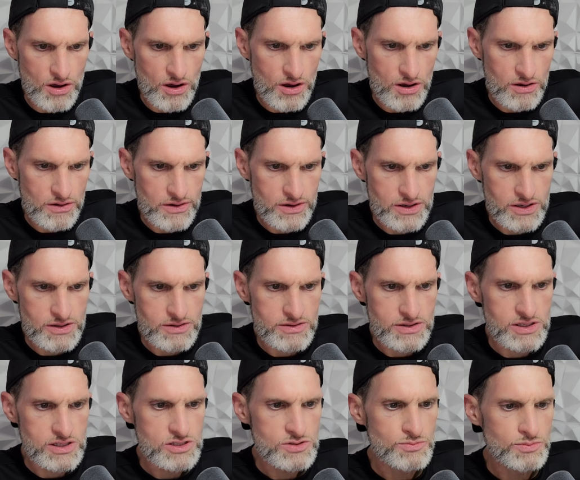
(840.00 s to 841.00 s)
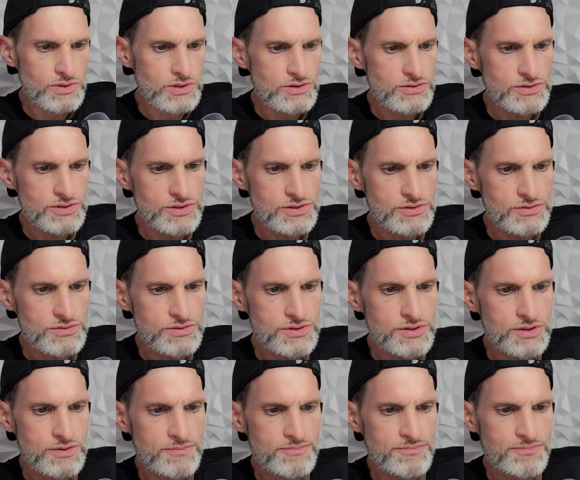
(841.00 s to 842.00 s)
on these
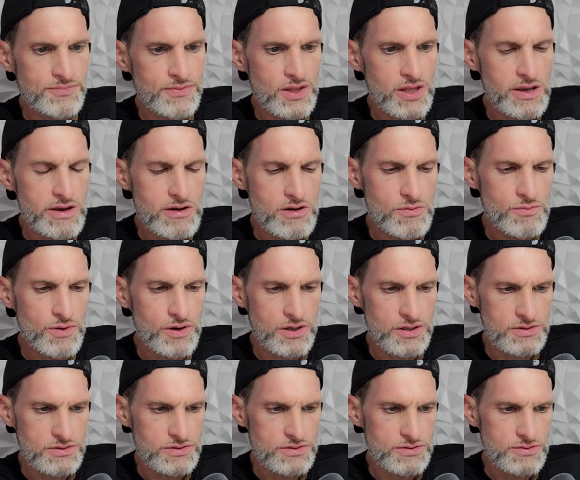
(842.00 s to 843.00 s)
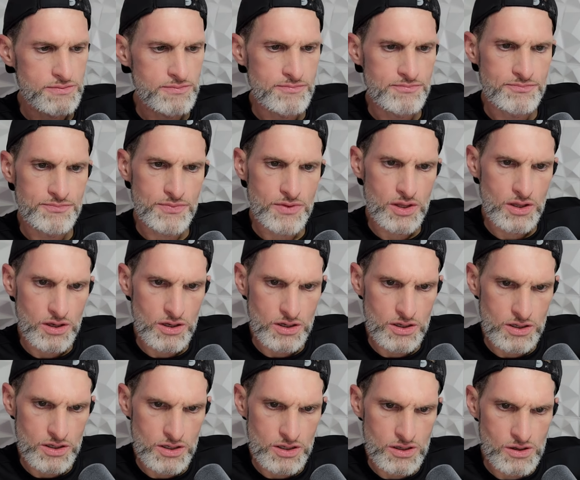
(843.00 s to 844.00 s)
Bluetooth earbuds,
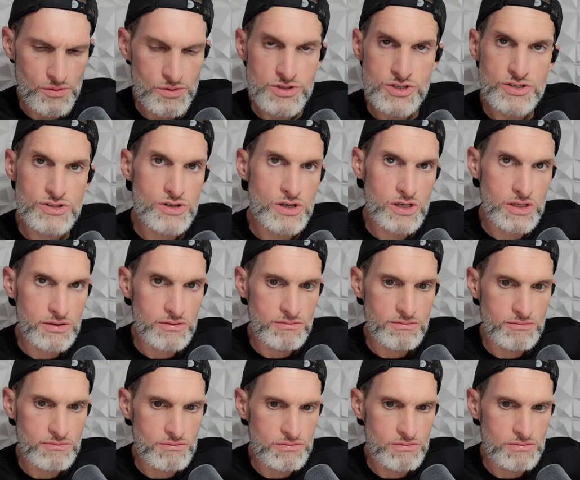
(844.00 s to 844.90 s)
uh, which is good.